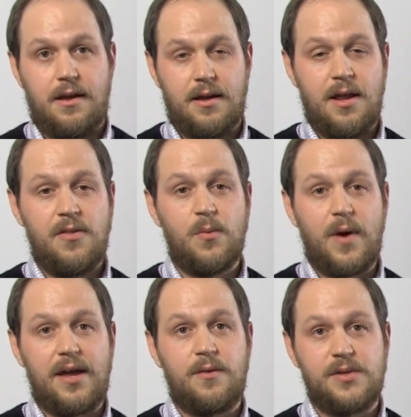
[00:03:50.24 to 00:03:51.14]
Another
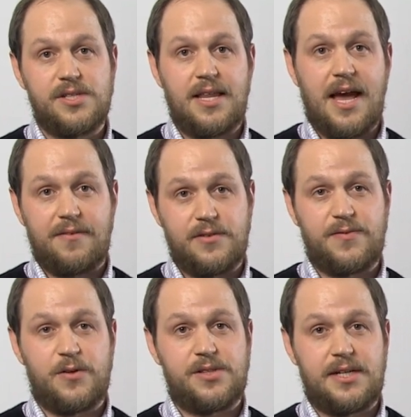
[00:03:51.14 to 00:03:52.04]
way in which a lack of
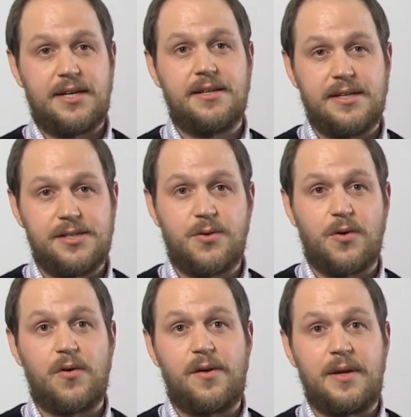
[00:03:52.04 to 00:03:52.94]
diversity can lead to
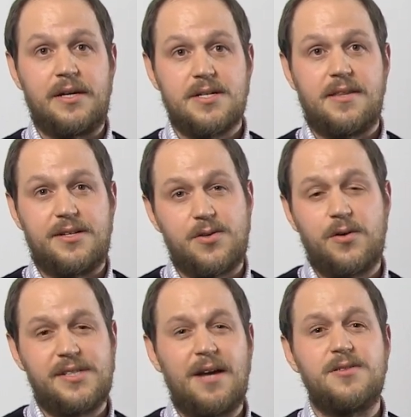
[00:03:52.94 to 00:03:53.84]
agreement that
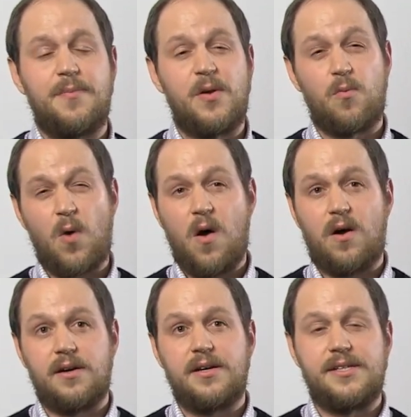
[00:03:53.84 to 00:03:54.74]
turns out to be
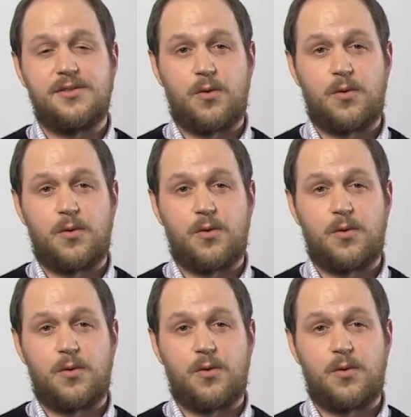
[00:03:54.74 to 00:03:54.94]
wrong is